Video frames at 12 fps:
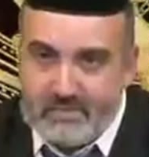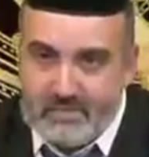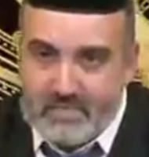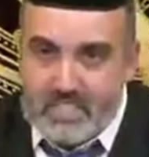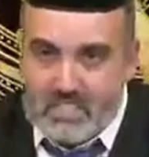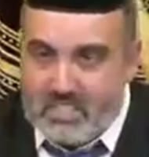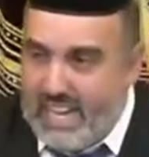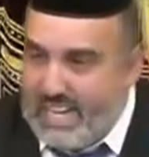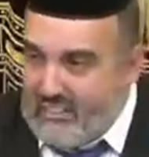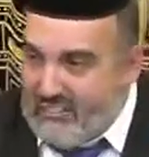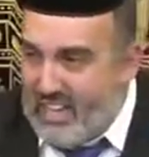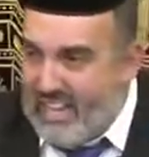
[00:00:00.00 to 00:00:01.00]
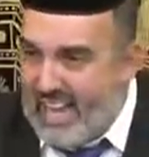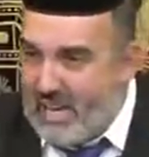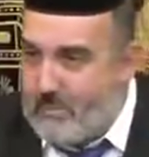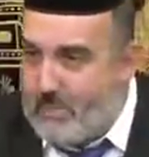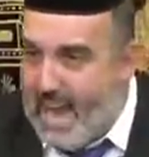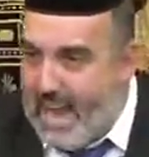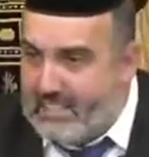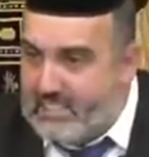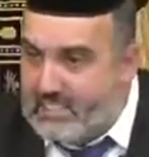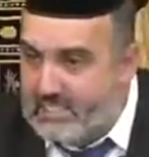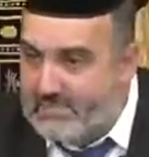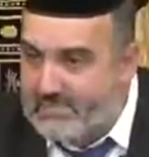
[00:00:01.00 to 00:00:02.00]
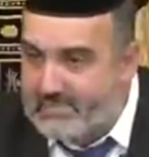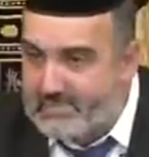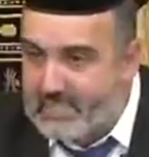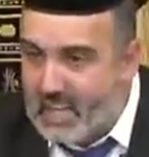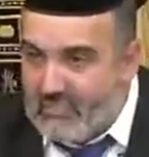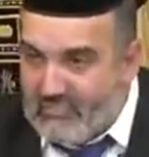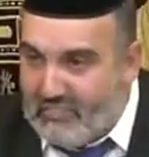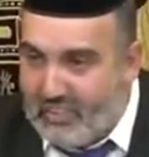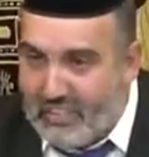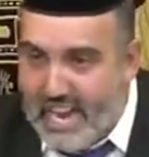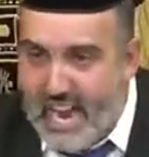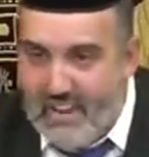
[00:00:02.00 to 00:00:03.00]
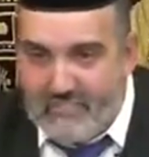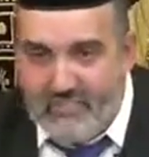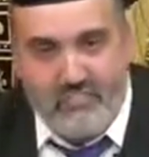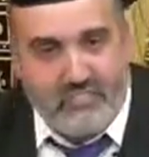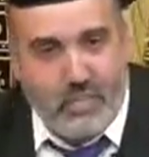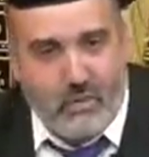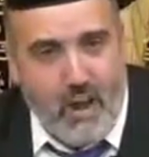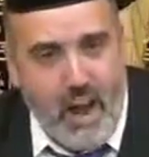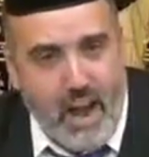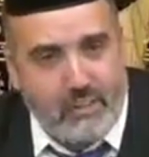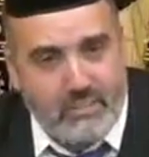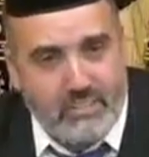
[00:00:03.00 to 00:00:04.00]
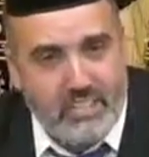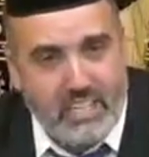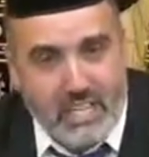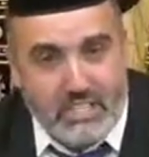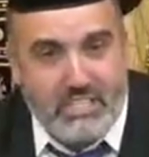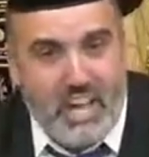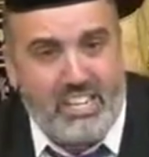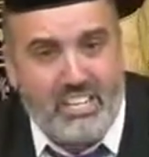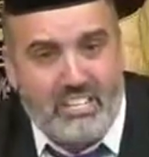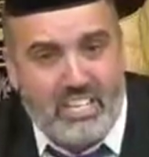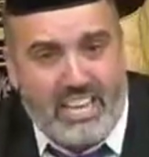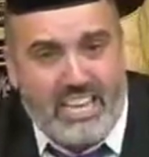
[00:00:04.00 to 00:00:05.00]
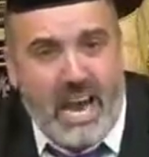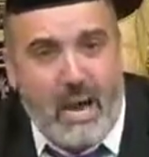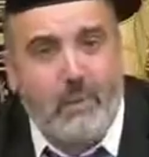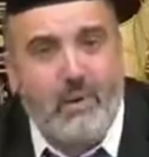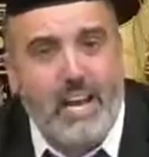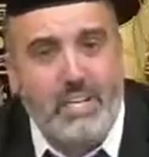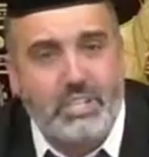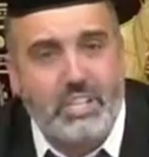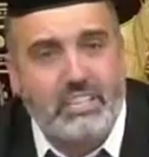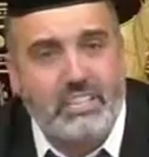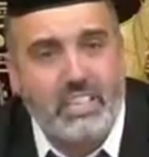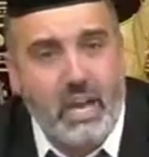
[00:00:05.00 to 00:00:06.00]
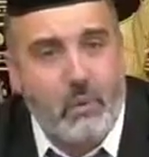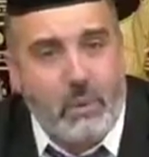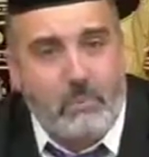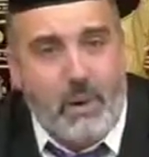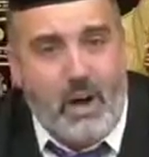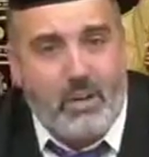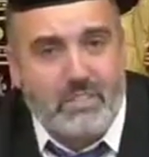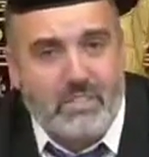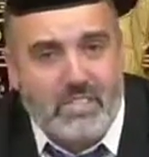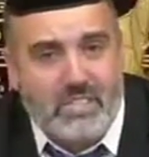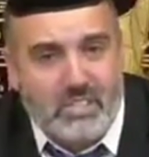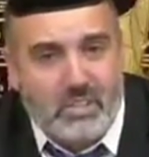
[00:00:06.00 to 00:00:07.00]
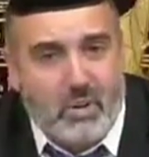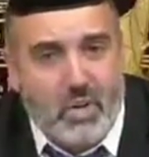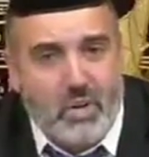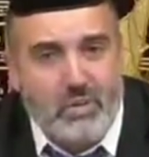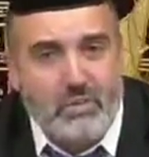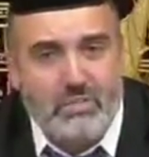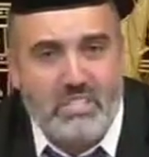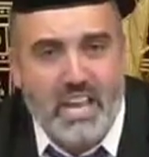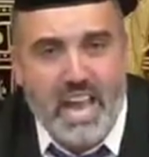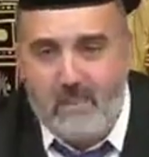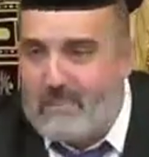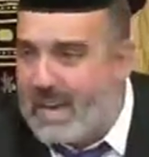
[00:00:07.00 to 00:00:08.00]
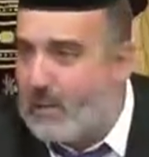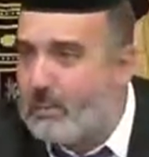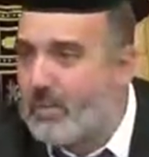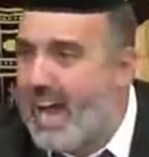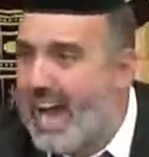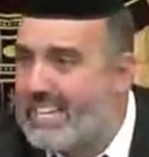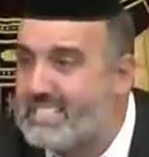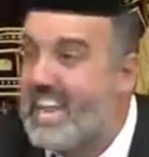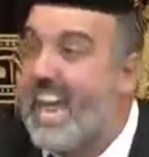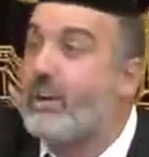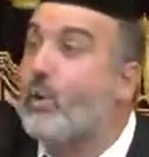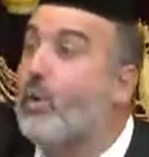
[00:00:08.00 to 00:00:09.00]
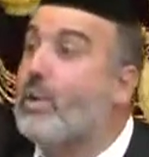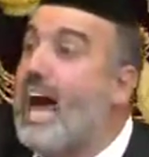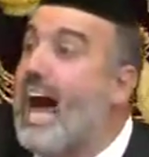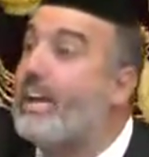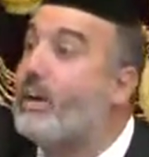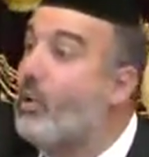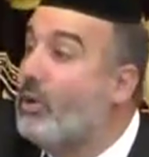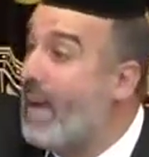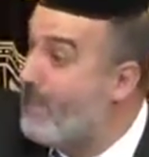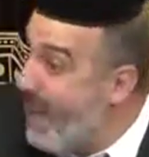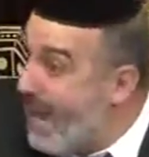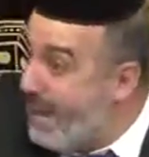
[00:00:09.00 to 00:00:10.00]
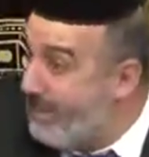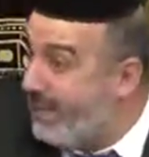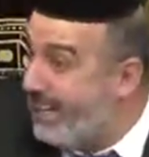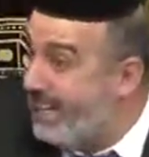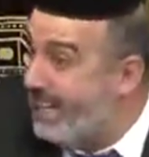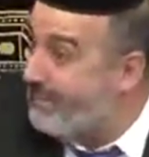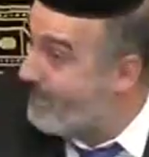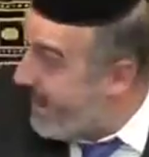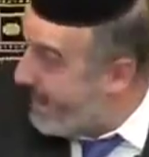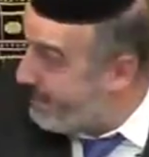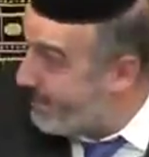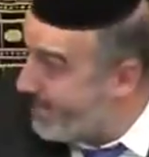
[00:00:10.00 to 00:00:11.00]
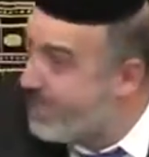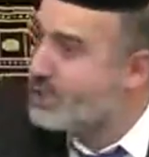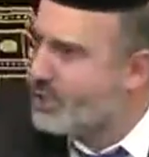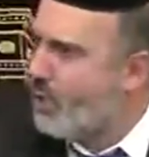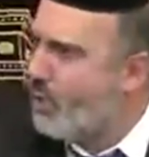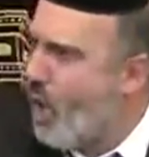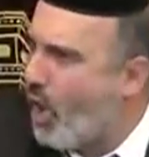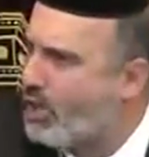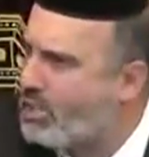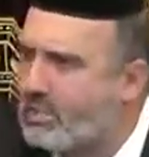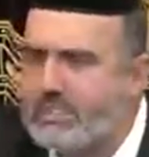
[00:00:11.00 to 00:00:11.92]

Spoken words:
This lady fell out of bed a foot and a half off the ground. She's on a second operation with bolts and screws and metal plates, and ulai, maybe she'll walk.